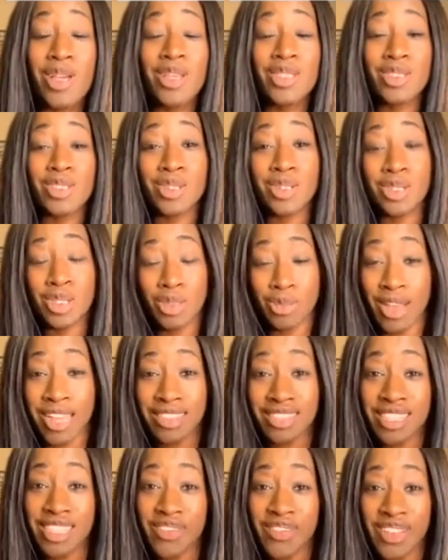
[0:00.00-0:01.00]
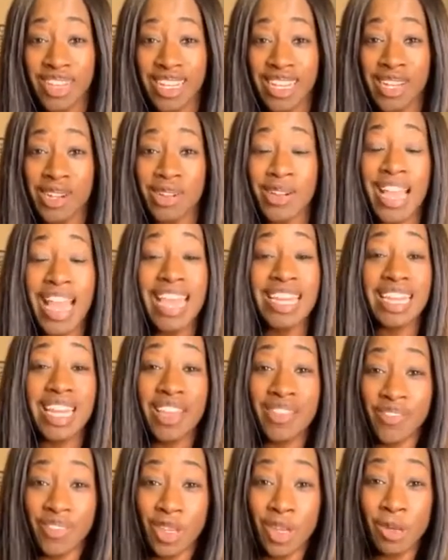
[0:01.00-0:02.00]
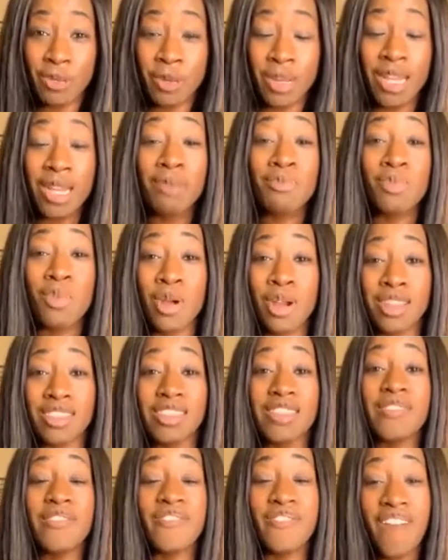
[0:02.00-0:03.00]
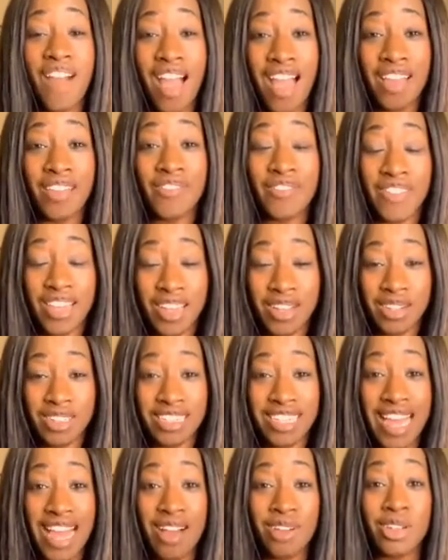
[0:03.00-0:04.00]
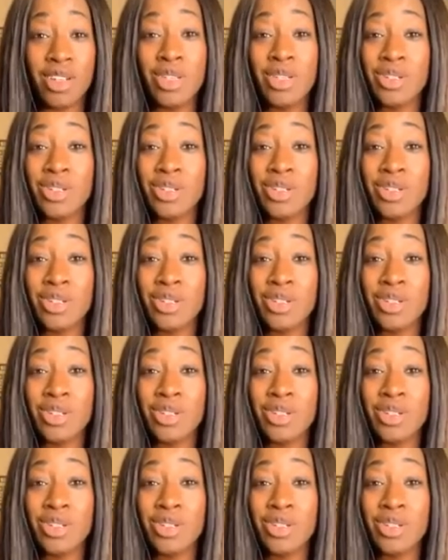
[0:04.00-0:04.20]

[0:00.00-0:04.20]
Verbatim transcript: So duet this video, and if you put more than five fingers down,